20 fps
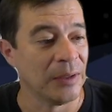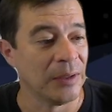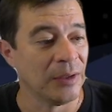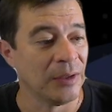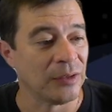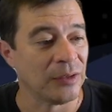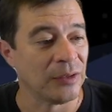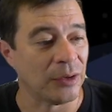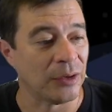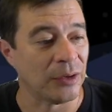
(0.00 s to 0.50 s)

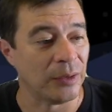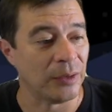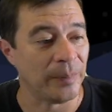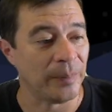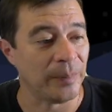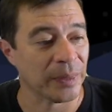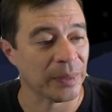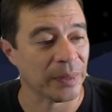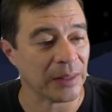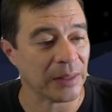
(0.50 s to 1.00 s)

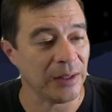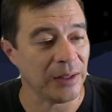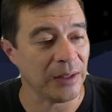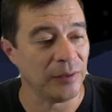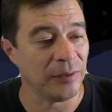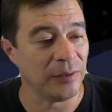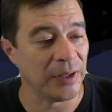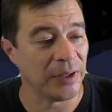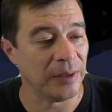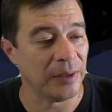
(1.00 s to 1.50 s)
So
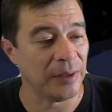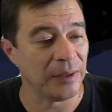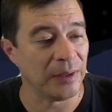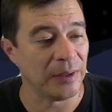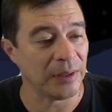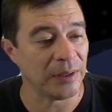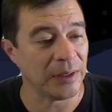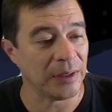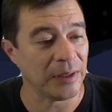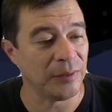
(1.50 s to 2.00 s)

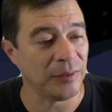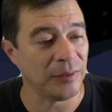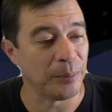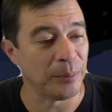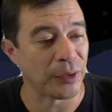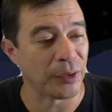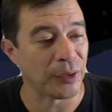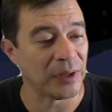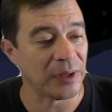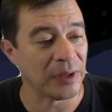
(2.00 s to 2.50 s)
even
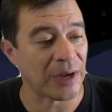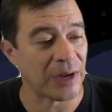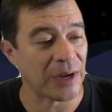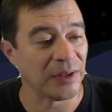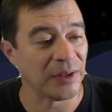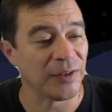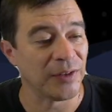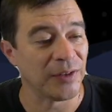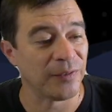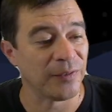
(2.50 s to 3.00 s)
broken
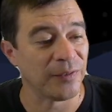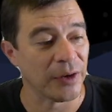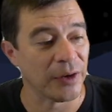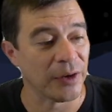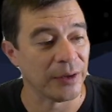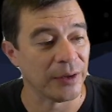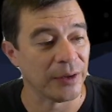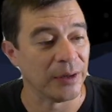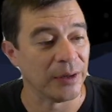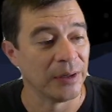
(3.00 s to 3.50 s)
down even
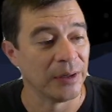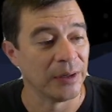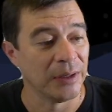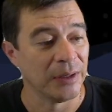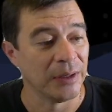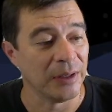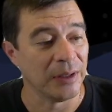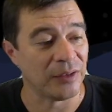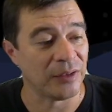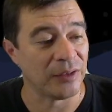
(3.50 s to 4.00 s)
further,
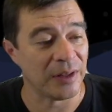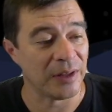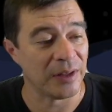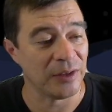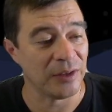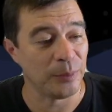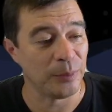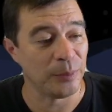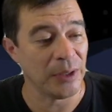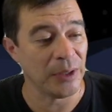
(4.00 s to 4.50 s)
instead of
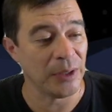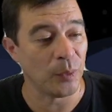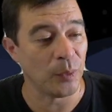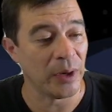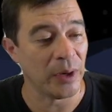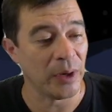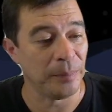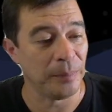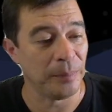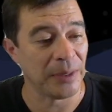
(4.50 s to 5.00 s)
this
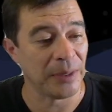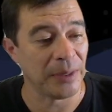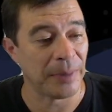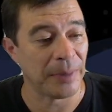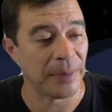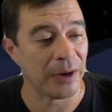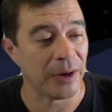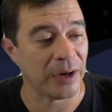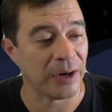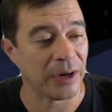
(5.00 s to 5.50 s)
being one big
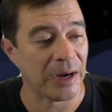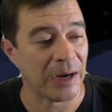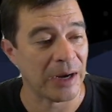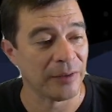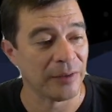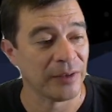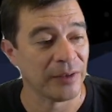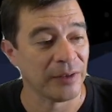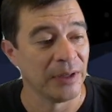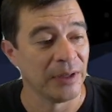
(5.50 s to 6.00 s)

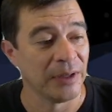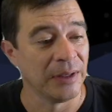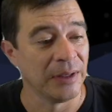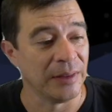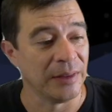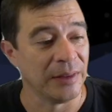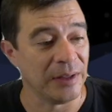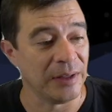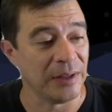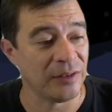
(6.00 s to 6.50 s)
paragraph,
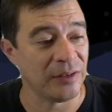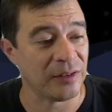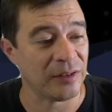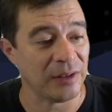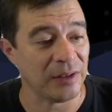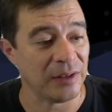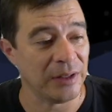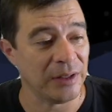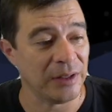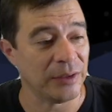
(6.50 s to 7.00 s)

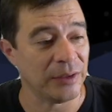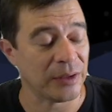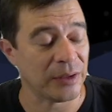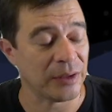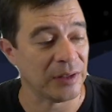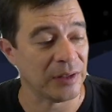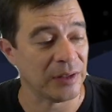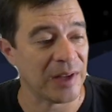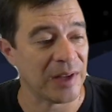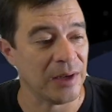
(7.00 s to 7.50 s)
this little
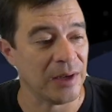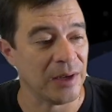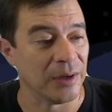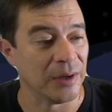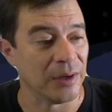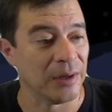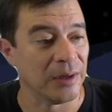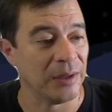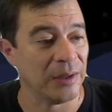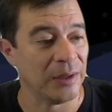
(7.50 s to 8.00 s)

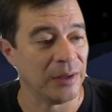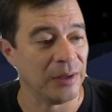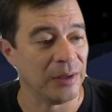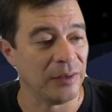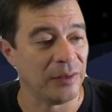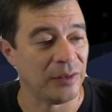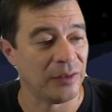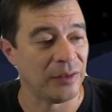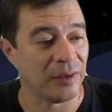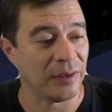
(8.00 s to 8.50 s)
container
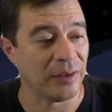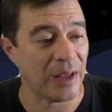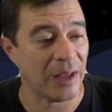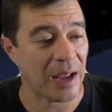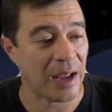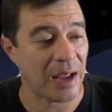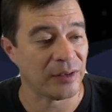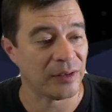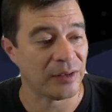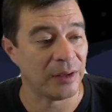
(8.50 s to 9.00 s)
it
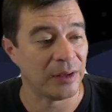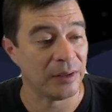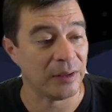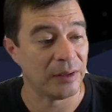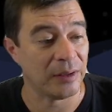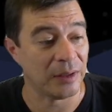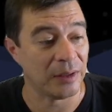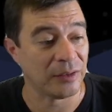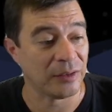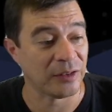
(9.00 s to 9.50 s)
has
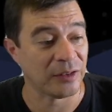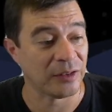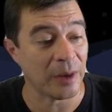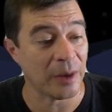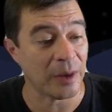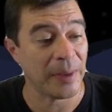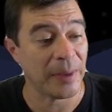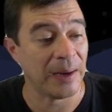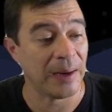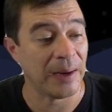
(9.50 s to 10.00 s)
a
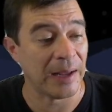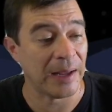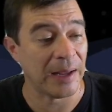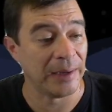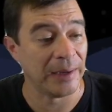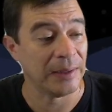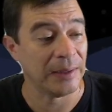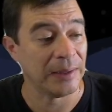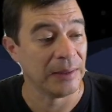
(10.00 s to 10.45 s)
sub headline: